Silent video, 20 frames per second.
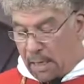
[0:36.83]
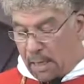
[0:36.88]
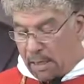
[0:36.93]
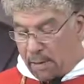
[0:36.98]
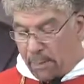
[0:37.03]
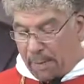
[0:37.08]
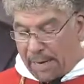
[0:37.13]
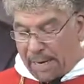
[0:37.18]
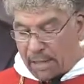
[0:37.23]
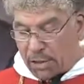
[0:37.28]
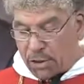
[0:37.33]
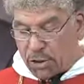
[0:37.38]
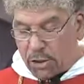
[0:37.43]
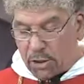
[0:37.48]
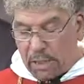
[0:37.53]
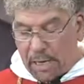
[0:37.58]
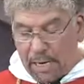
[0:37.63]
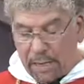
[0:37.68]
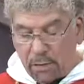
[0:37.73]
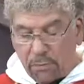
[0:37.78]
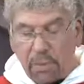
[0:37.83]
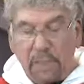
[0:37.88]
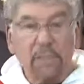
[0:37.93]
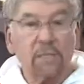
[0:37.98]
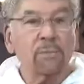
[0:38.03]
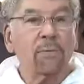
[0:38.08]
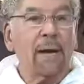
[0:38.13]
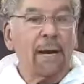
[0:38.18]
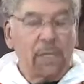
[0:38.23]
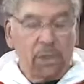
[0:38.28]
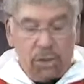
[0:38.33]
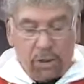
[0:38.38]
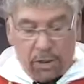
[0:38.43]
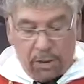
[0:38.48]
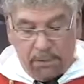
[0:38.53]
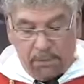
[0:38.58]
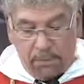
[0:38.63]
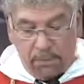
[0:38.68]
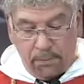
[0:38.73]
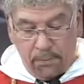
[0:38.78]
the Passion and
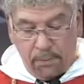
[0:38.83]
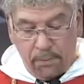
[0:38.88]
Resurrection.